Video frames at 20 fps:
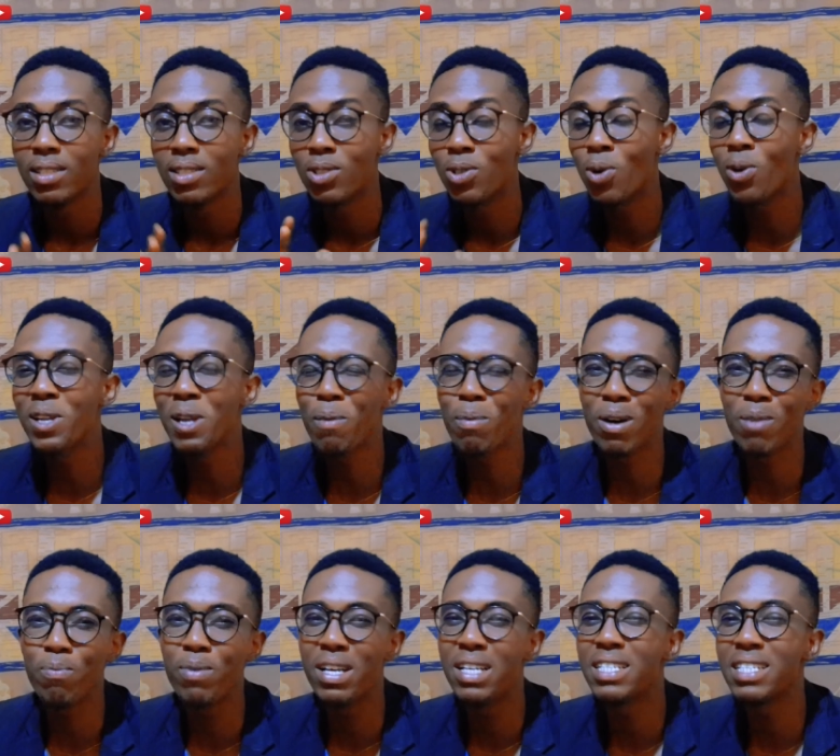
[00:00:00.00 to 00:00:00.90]
Talking
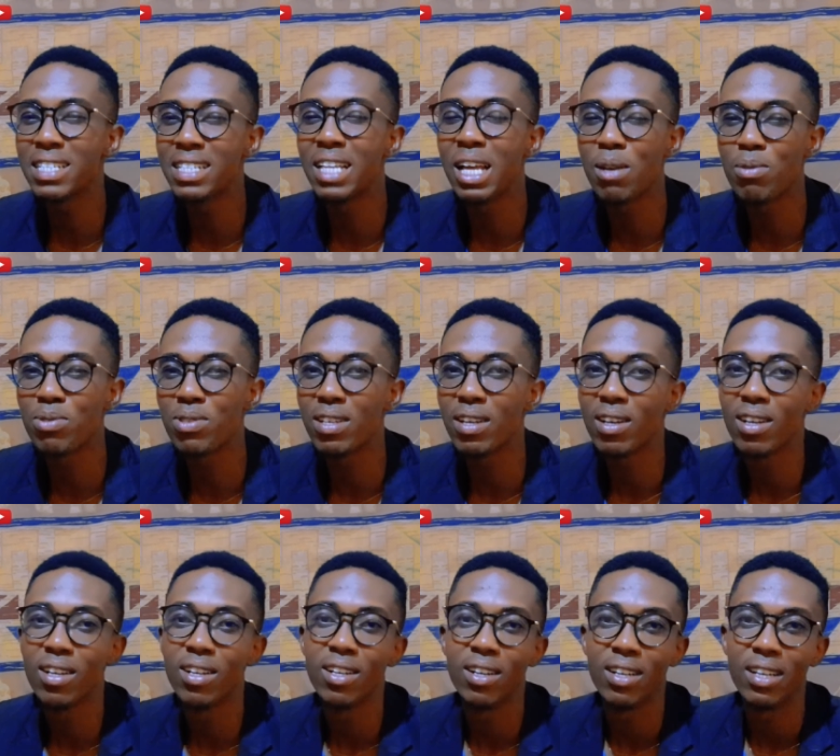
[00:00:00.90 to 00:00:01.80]
about basic steps
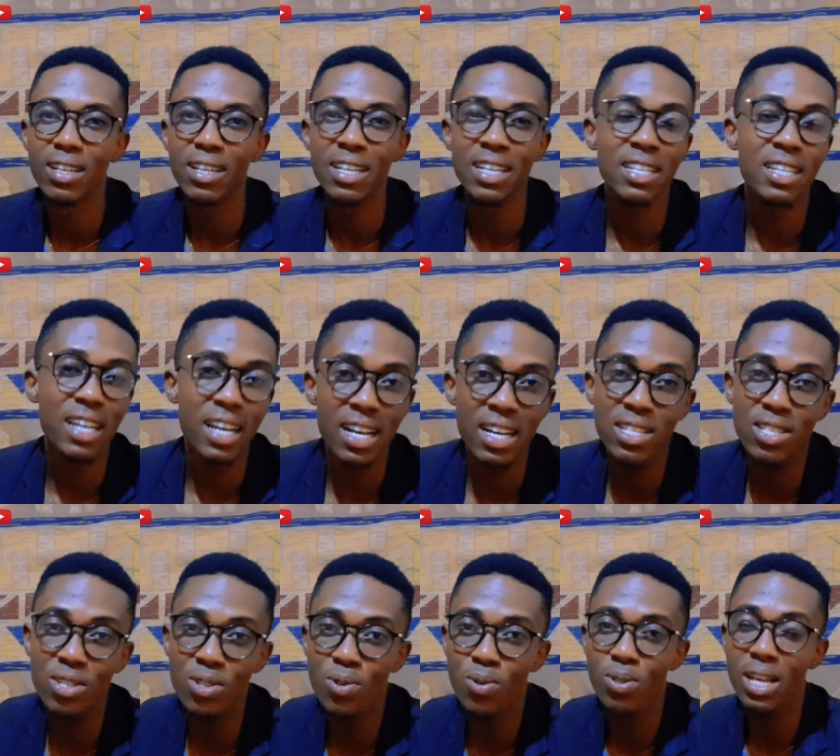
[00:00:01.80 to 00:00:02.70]
in
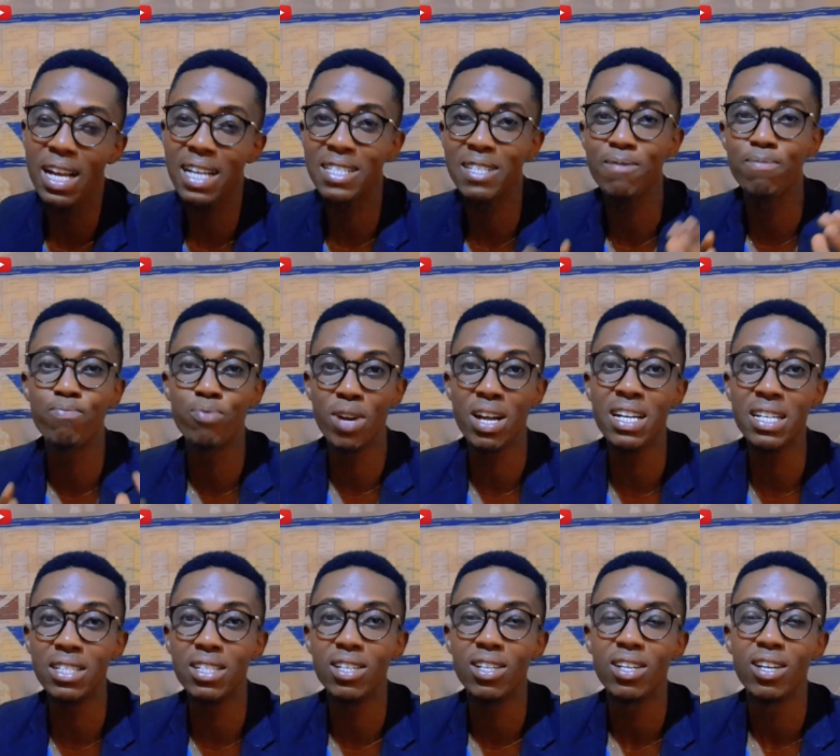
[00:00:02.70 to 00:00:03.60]
SEO, as a
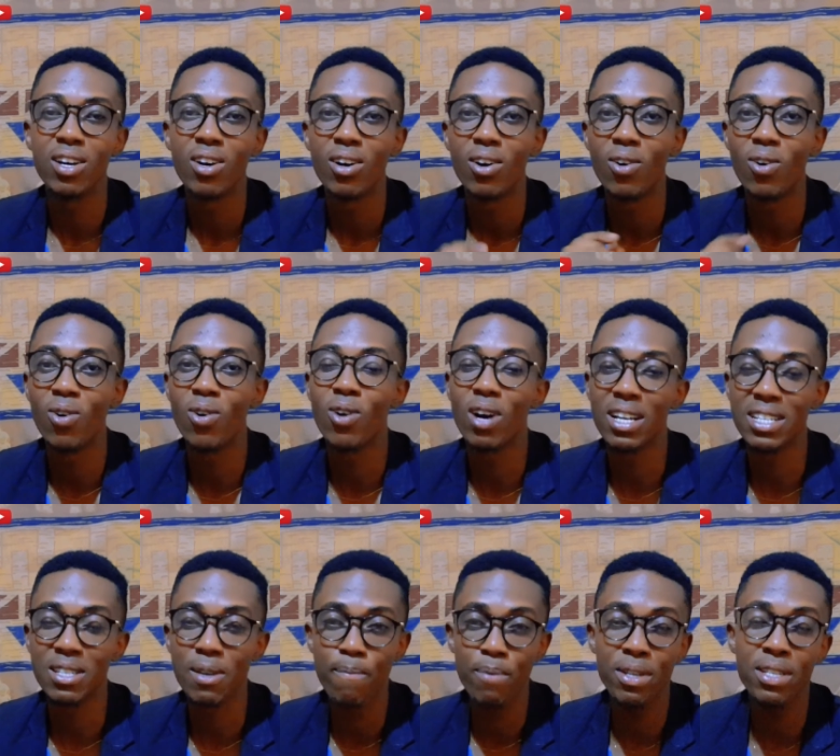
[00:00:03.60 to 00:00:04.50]
brand or
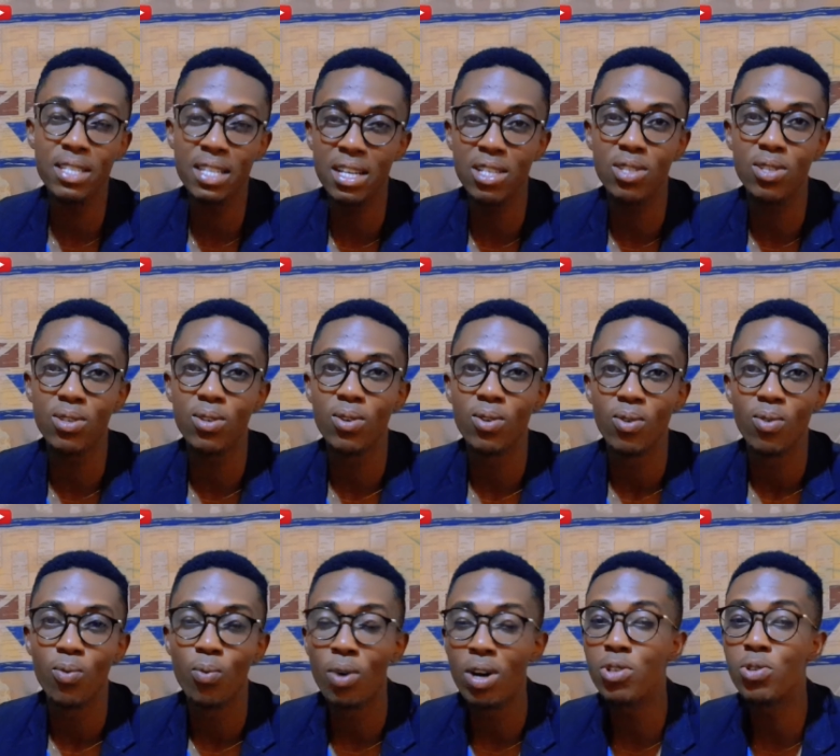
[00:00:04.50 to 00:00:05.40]
as a business,
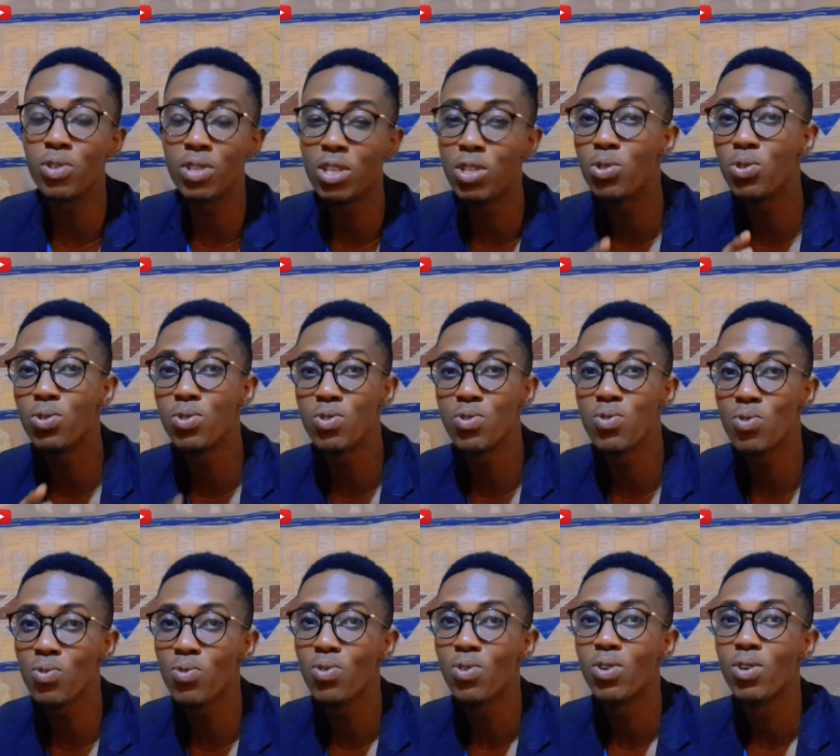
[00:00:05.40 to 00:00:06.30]
what you need to
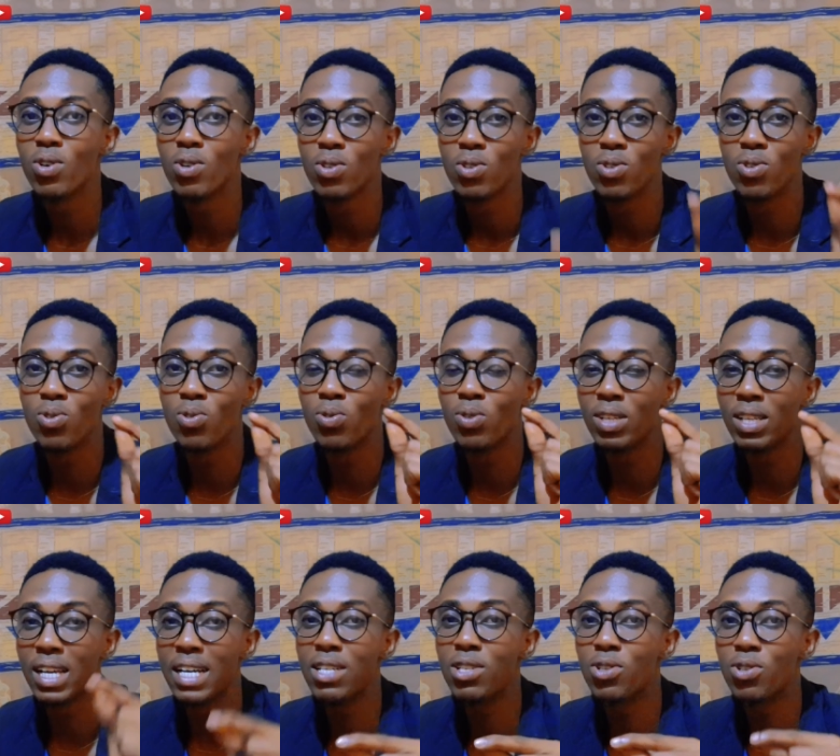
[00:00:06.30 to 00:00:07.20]
do to
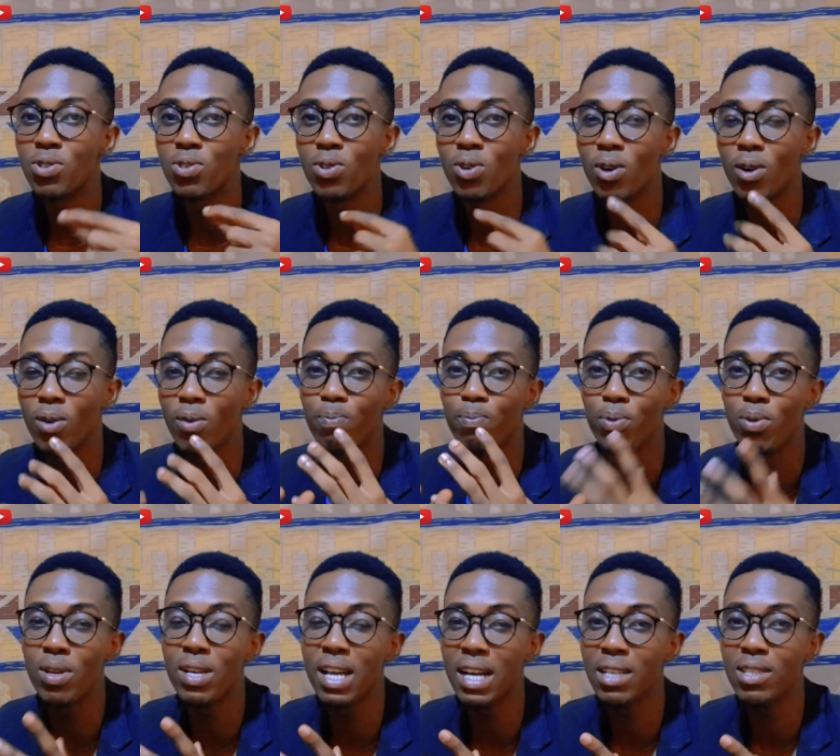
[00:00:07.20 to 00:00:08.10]
get your
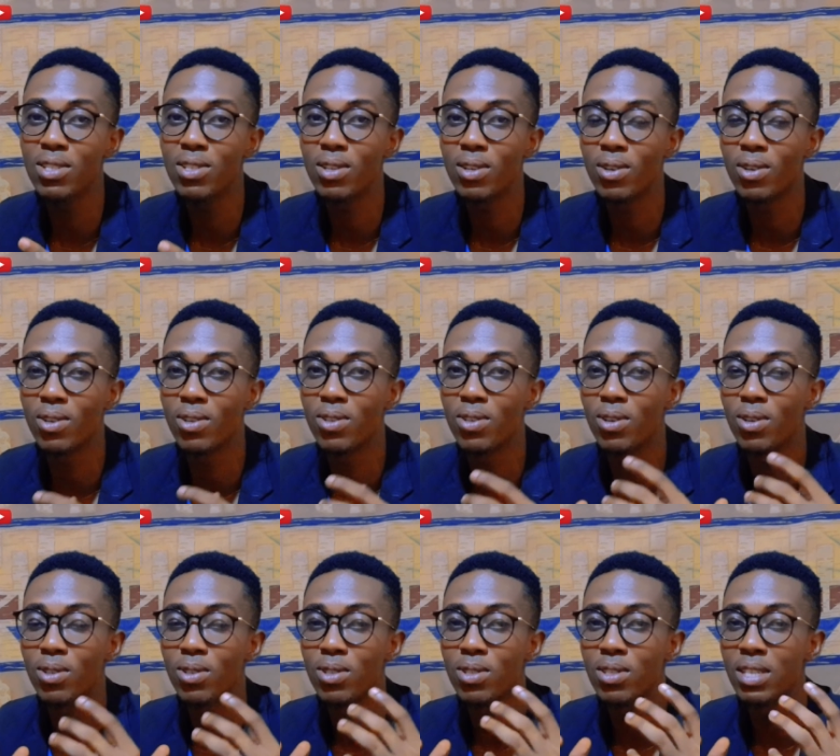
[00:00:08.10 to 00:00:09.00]
product or
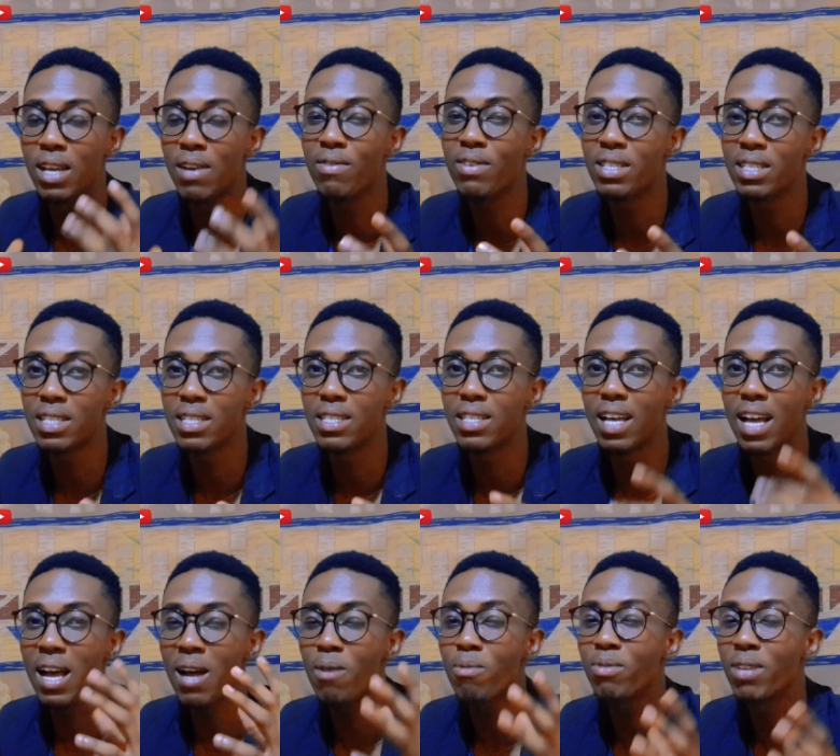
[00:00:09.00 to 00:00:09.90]
your services
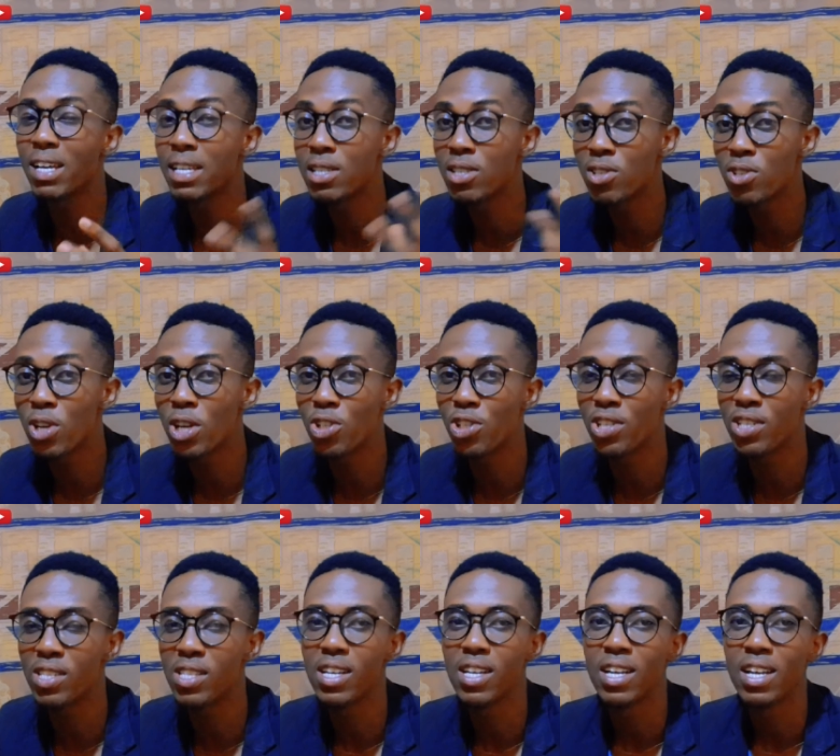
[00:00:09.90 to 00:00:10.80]
out there in
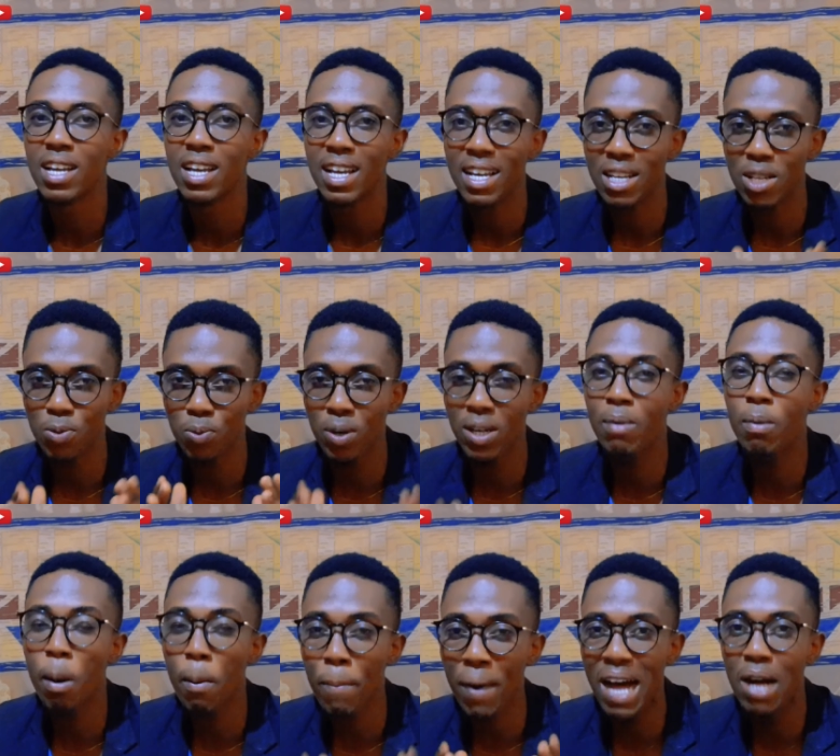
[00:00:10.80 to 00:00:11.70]
searches is what
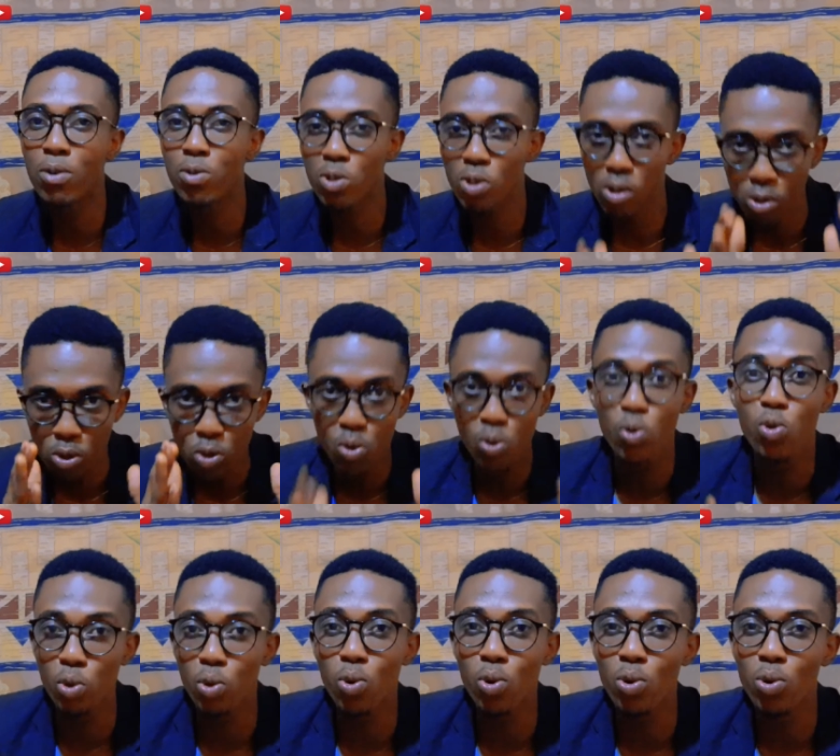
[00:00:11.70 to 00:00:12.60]
I'm about to
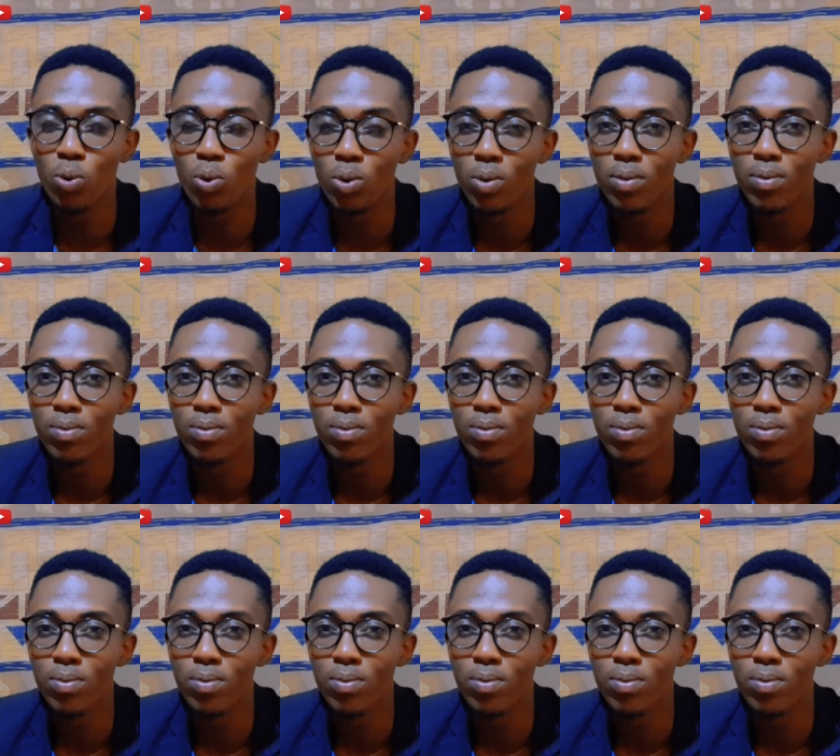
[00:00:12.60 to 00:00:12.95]
show you.